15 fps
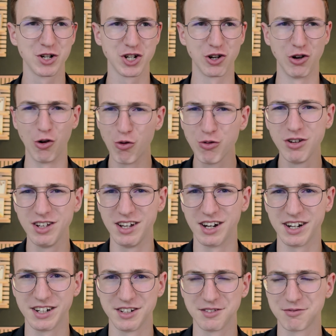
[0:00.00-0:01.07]

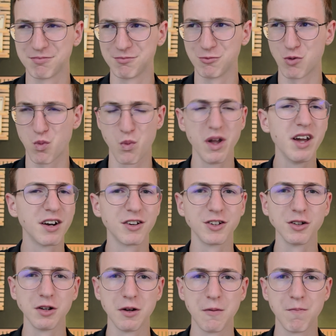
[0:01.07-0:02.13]
lonelier and
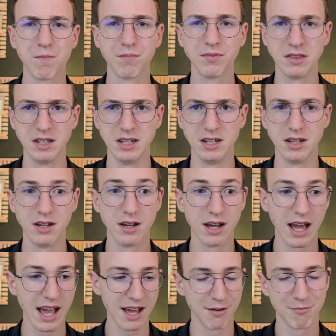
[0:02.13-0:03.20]
weirder the
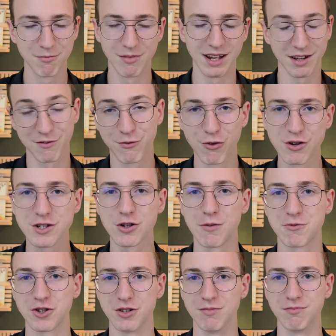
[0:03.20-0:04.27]
like first
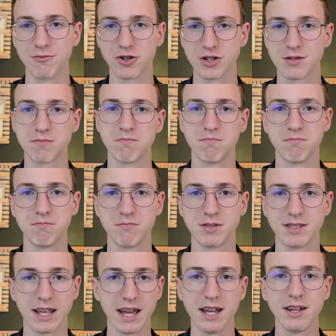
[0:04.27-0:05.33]
option, just
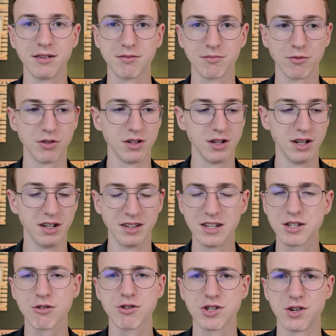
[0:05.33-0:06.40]
staying in a
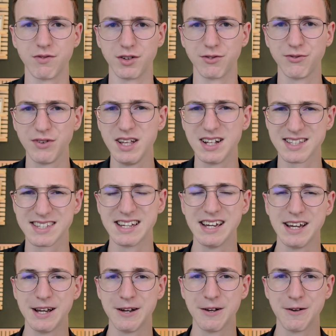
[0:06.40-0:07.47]
Discord server feels?
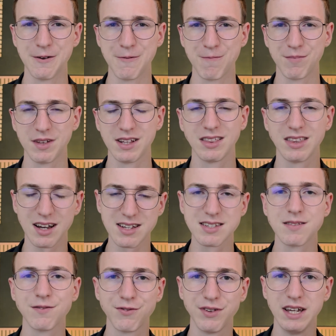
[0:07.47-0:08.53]
It
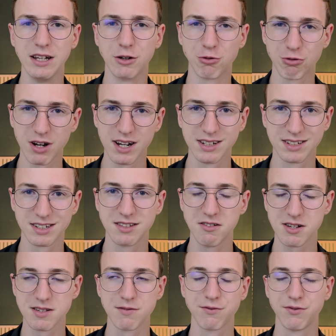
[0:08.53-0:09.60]
doesn't feel right. It
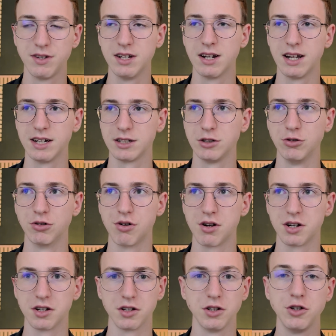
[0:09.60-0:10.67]
doesn't feel like
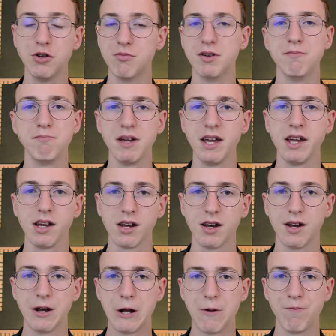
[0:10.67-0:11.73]
you're a human being
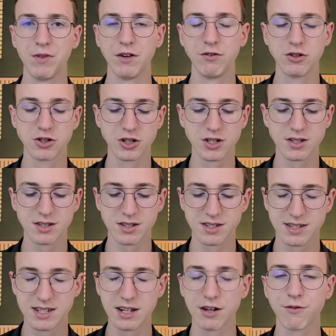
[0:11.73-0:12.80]
if you just
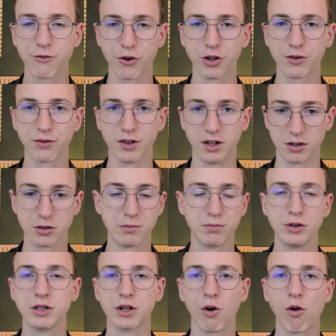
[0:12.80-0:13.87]
sit in front of a
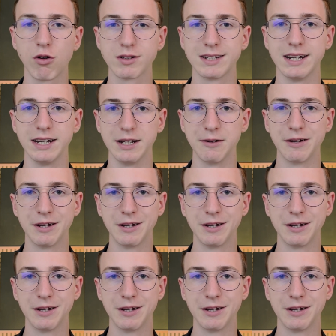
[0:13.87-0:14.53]
computer all day.